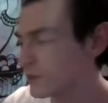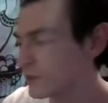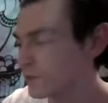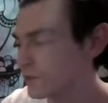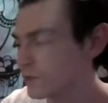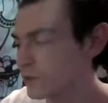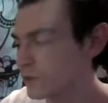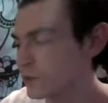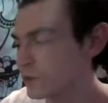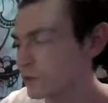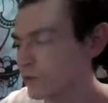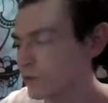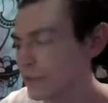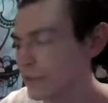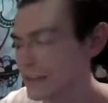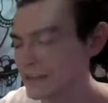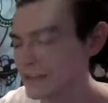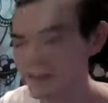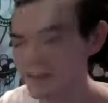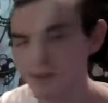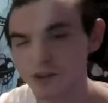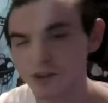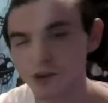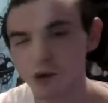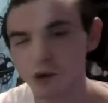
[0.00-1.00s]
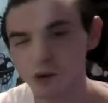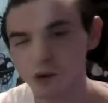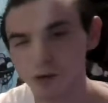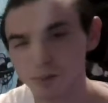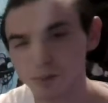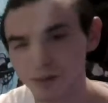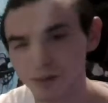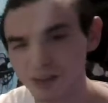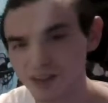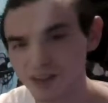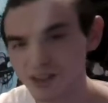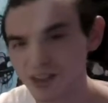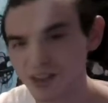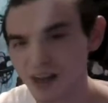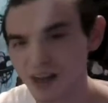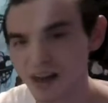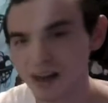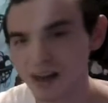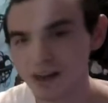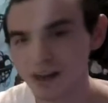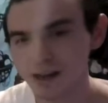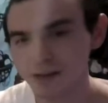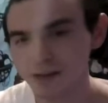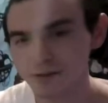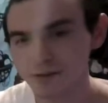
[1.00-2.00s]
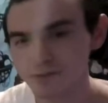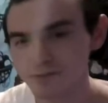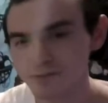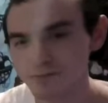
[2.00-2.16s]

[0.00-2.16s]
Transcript: feel like you're a bit shy